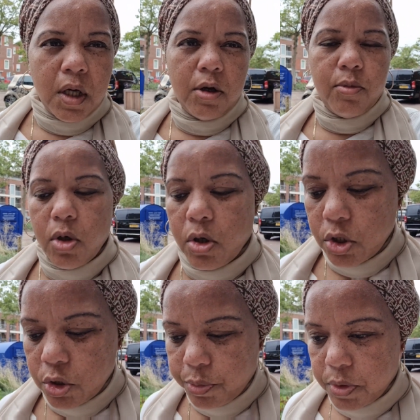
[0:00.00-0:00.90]
I'm
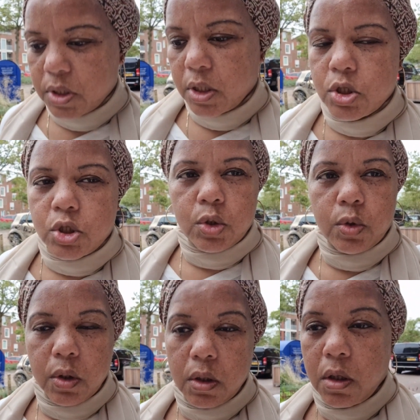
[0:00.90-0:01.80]
100%
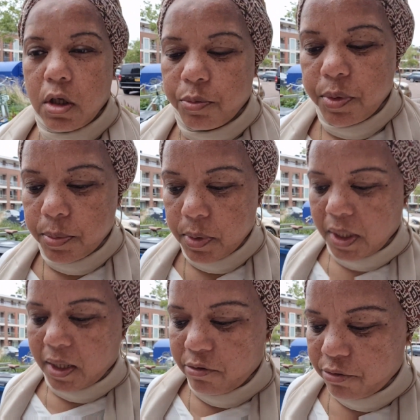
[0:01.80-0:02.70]
sure a lot of people
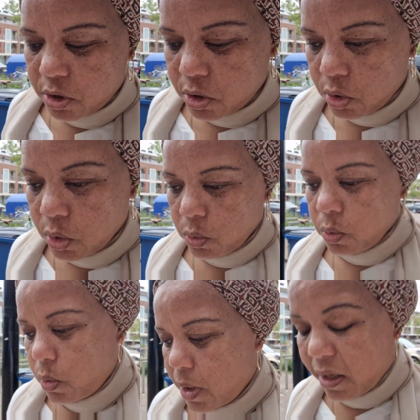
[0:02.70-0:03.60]
laugh at
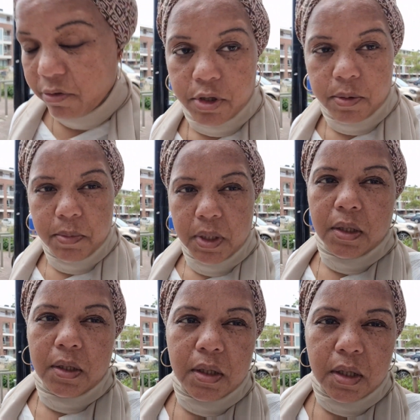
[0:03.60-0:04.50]
you, laugh at
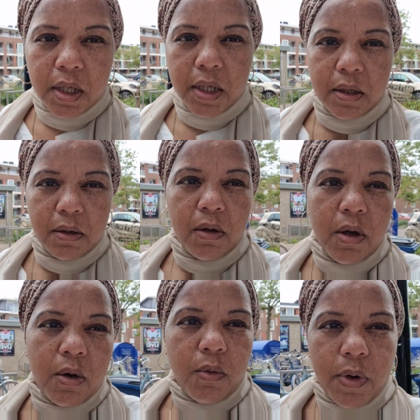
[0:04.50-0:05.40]
me, and
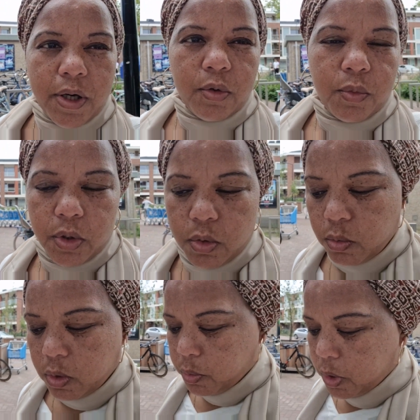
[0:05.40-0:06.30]
why do we do
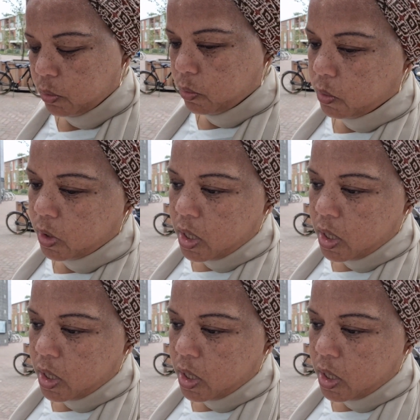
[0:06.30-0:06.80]
what we do?